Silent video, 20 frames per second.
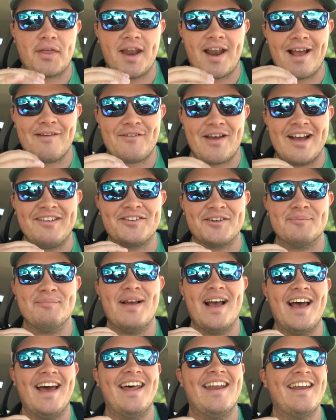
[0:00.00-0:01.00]
that I've ever
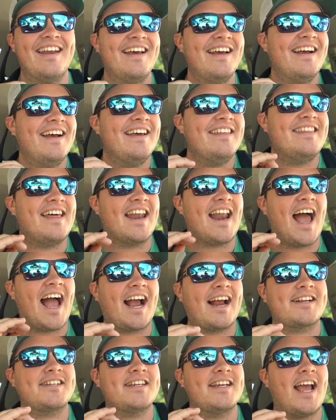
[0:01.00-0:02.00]
met that
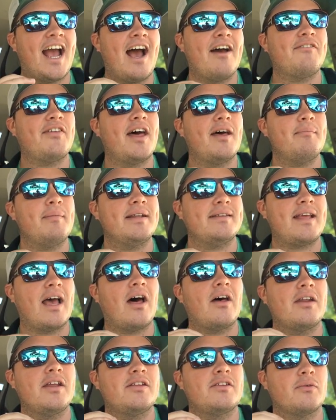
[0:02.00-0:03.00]
actually have that
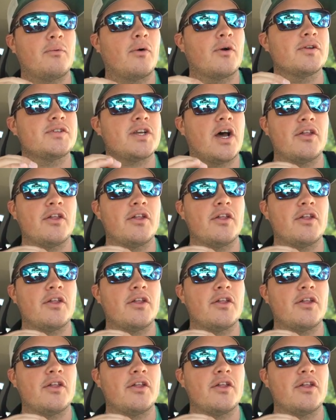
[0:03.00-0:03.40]
mentality towards